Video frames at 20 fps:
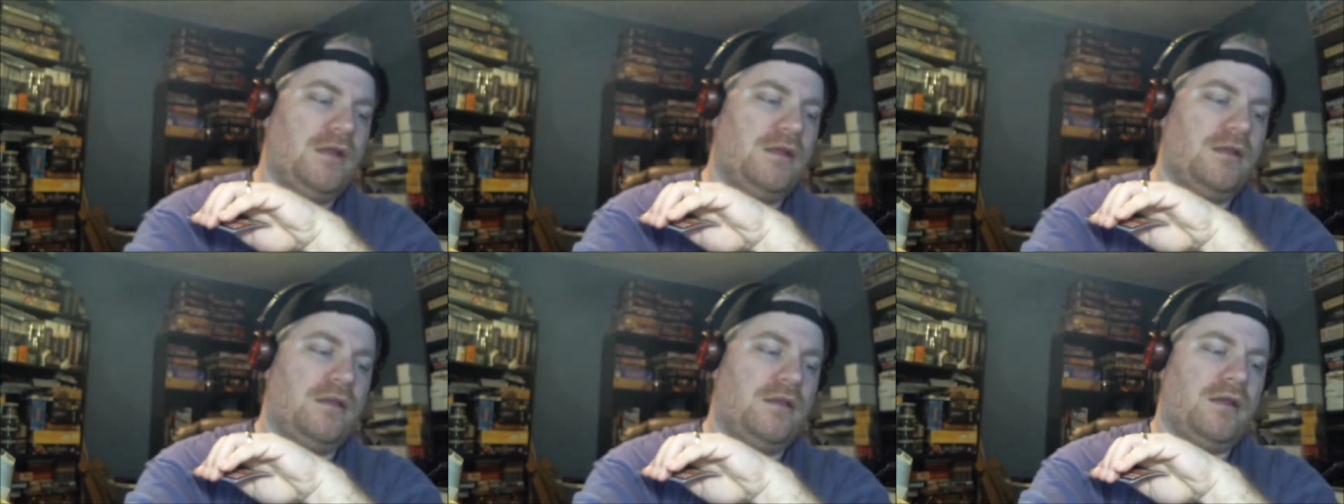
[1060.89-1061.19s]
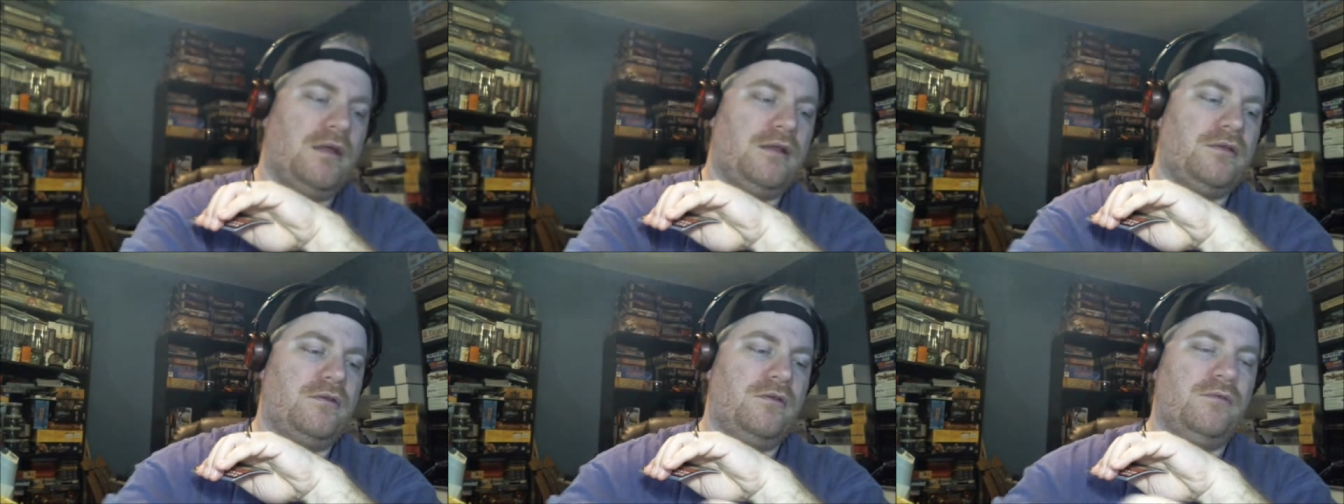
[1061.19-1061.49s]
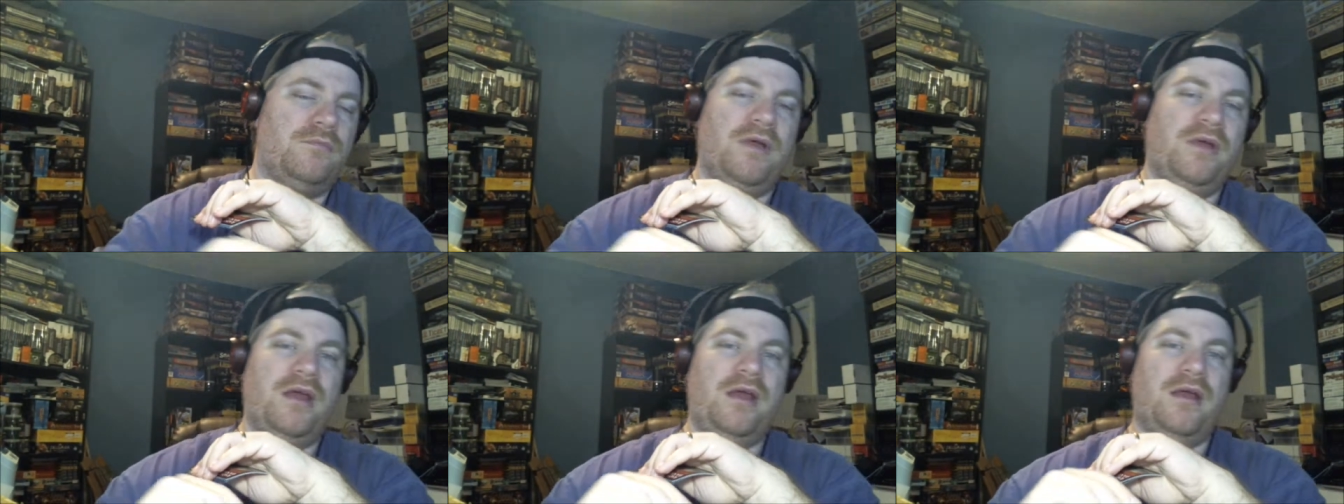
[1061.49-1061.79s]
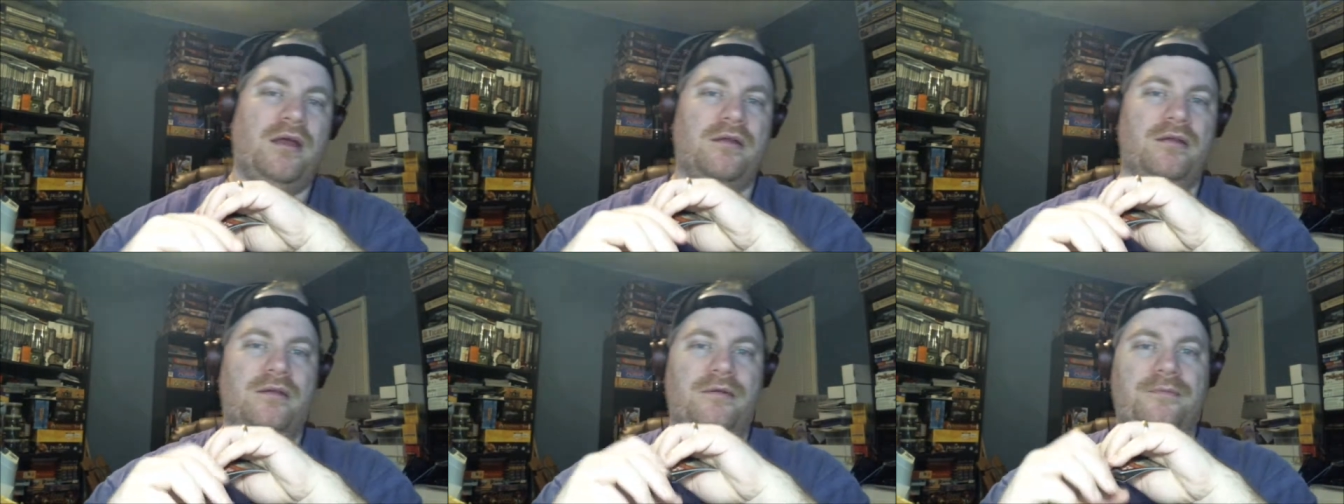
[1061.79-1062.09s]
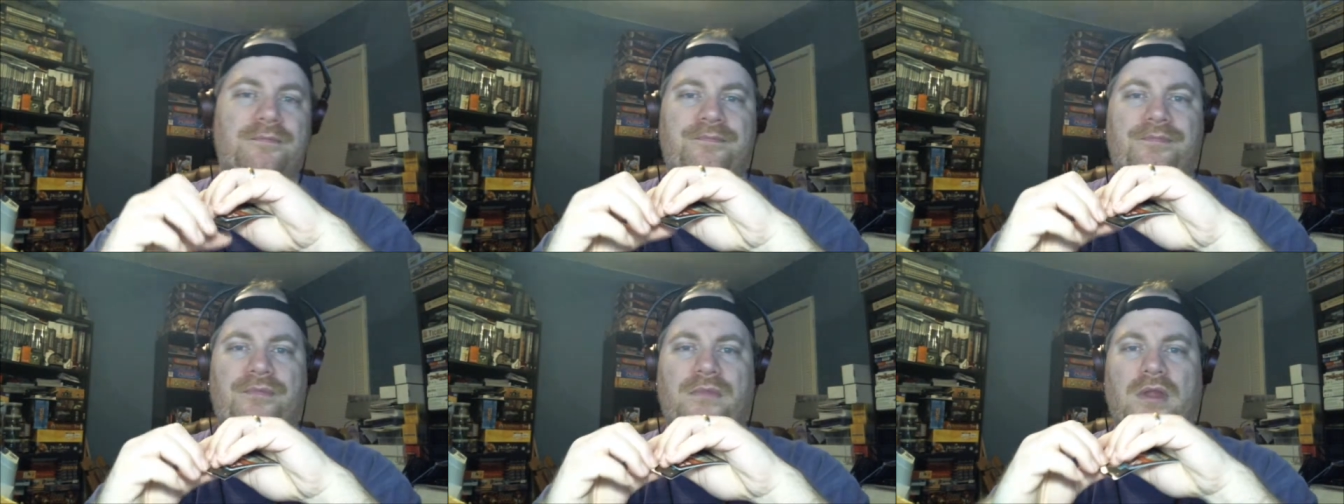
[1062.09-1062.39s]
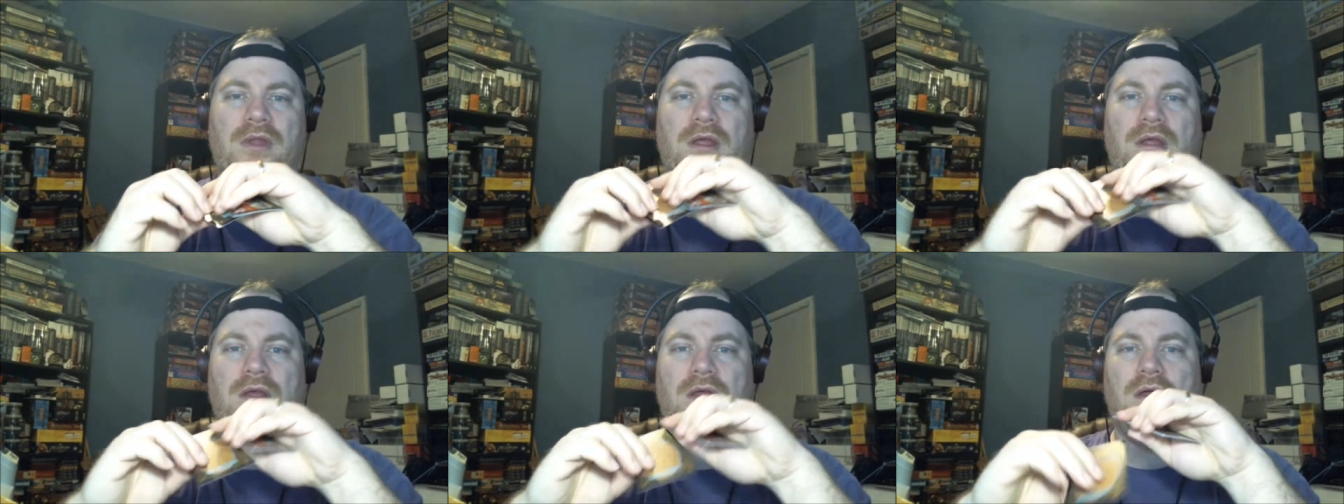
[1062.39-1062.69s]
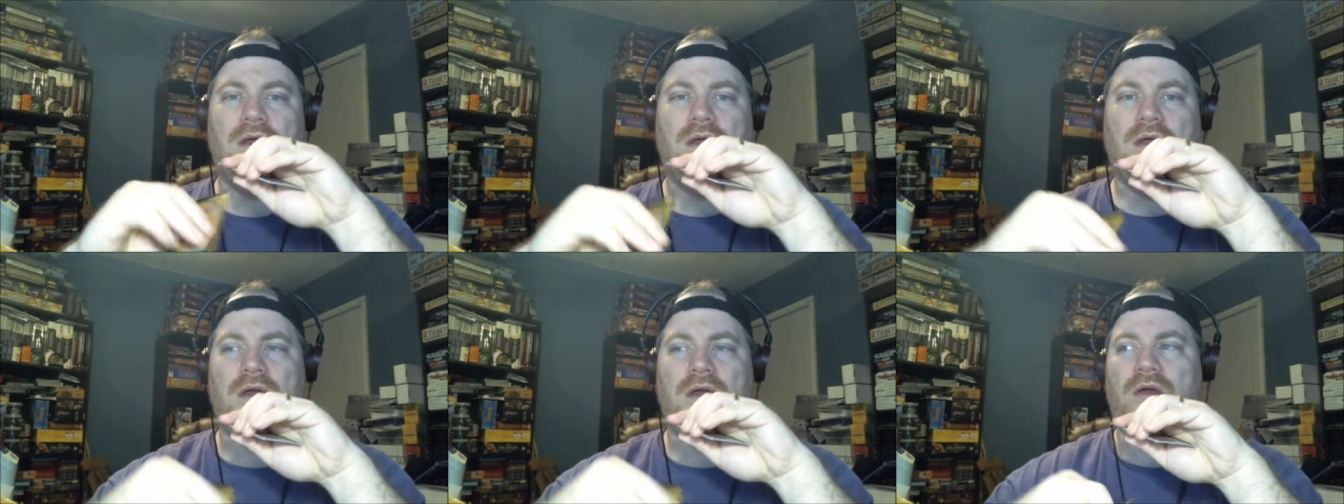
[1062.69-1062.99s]
Not too bad.
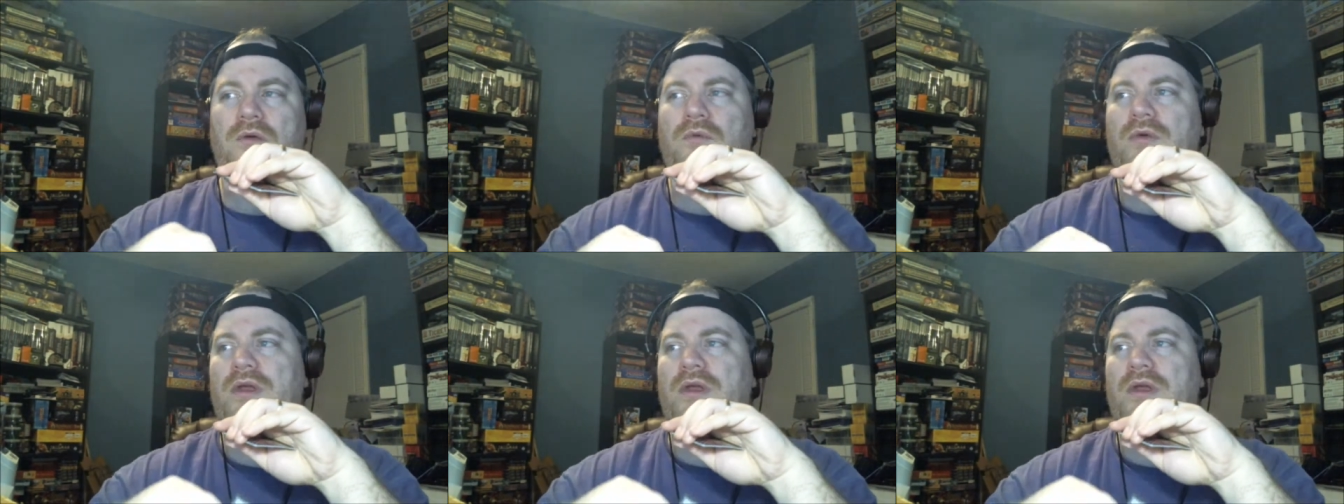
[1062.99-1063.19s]
We